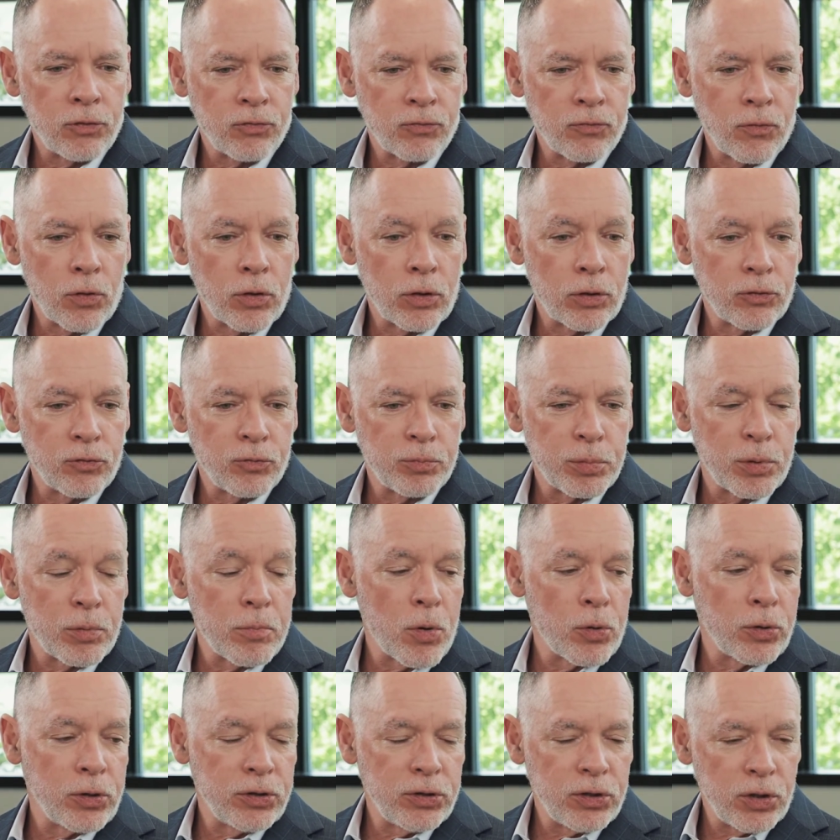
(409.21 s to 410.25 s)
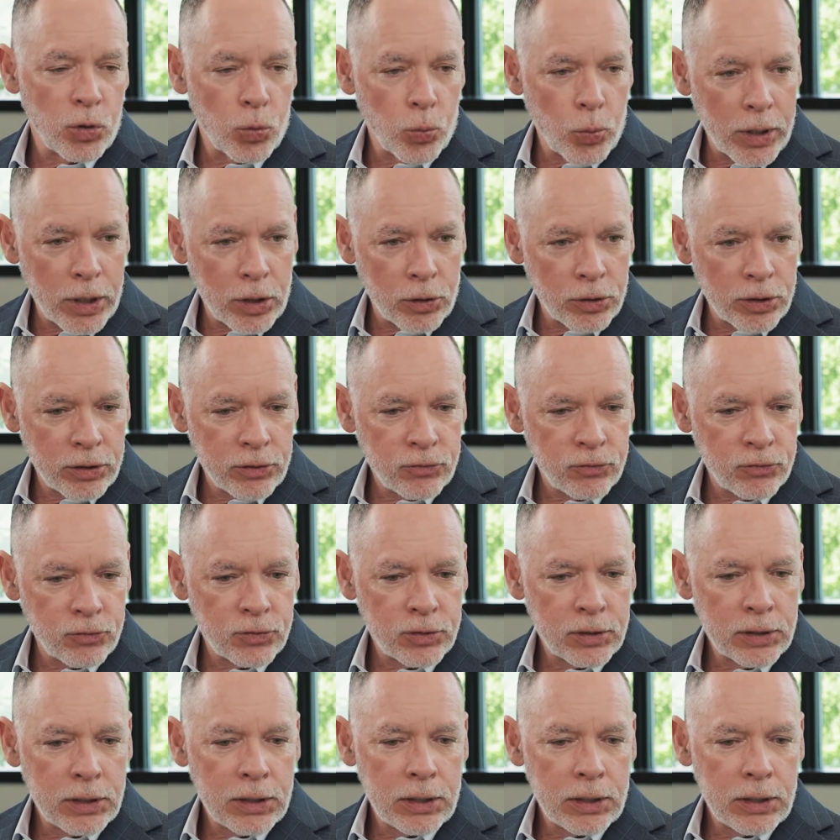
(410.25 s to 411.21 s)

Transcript: far as promoting the awareness,